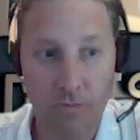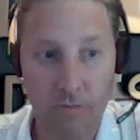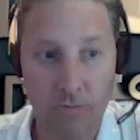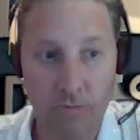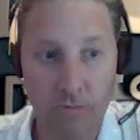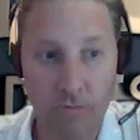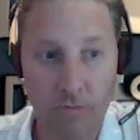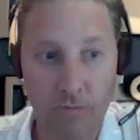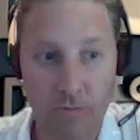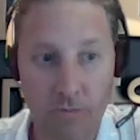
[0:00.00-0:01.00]
it was an
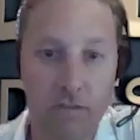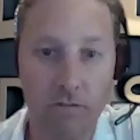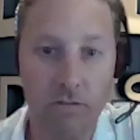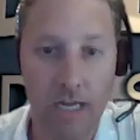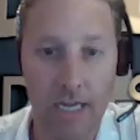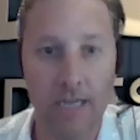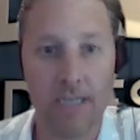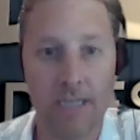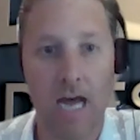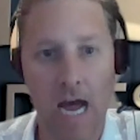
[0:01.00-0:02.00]
ever-growing side
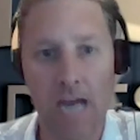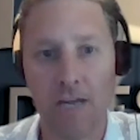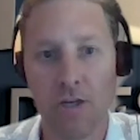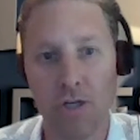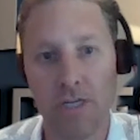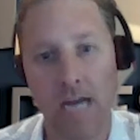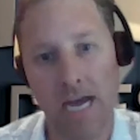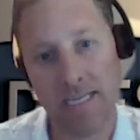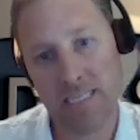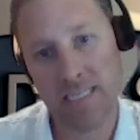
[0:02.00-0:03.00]
hustle, and
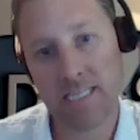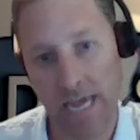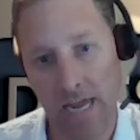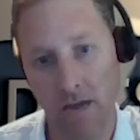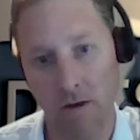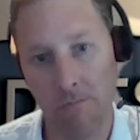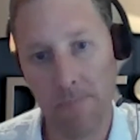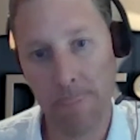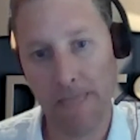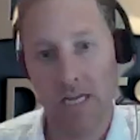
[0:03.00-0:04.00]
I could not
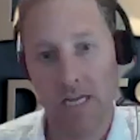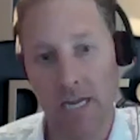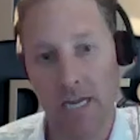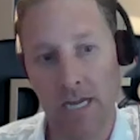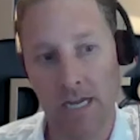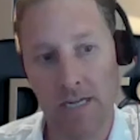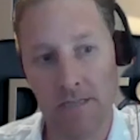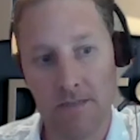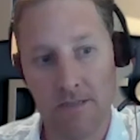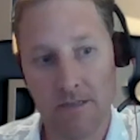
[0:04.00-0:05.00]
scale.
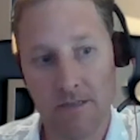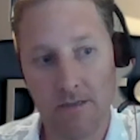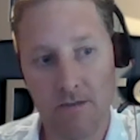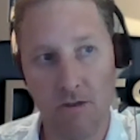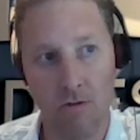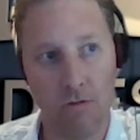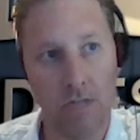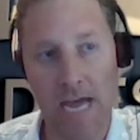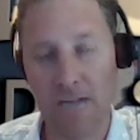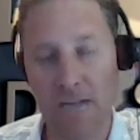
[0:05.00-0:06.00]
And
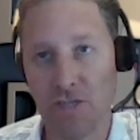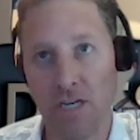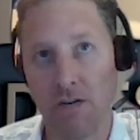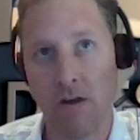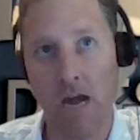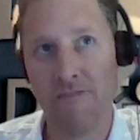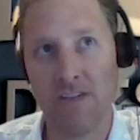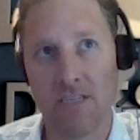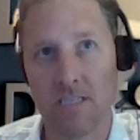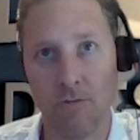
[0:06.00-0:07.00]
so last
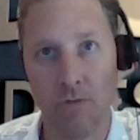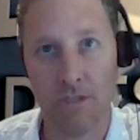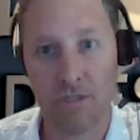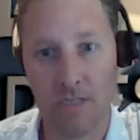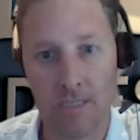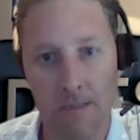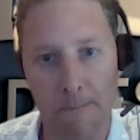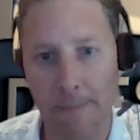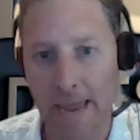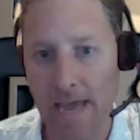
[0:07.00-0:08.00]
year obviously was
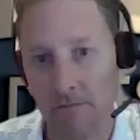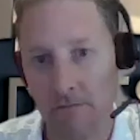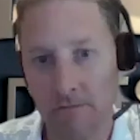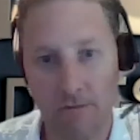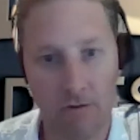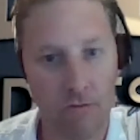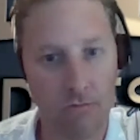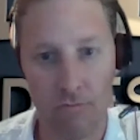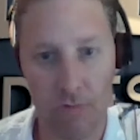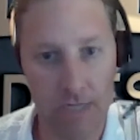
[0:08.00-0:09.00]
just a banner
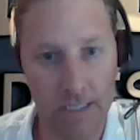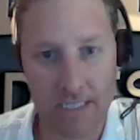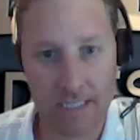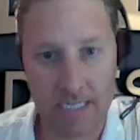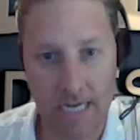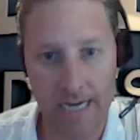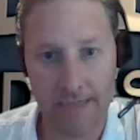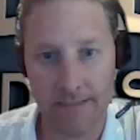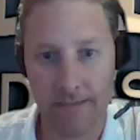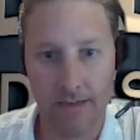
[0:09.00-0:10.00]
year for
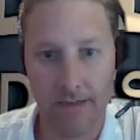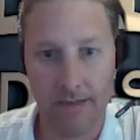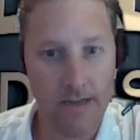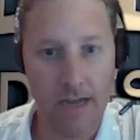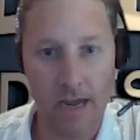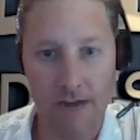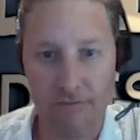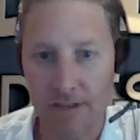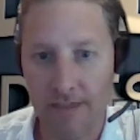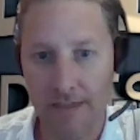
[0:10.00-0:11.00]
real estate, and
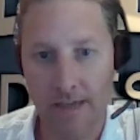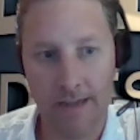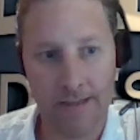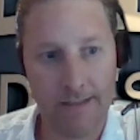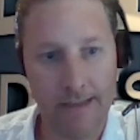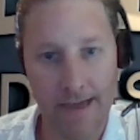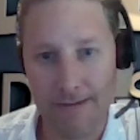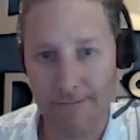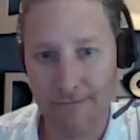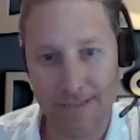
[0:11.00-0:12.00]
everything
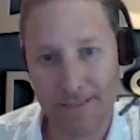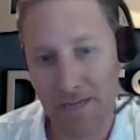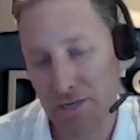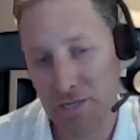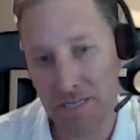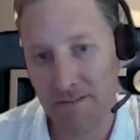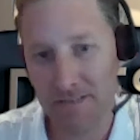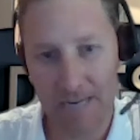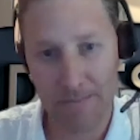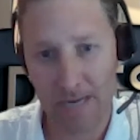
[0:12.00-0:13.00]
that we touched
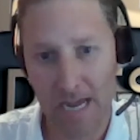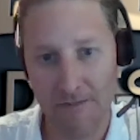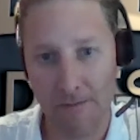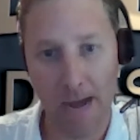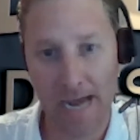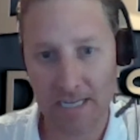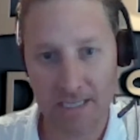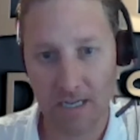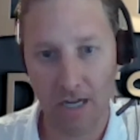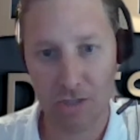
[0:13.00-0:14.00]
seemed to have the Midas
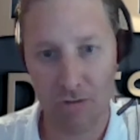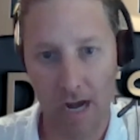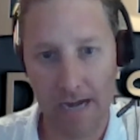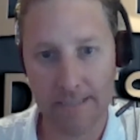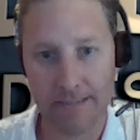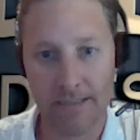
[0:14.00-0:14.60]
touch, right? And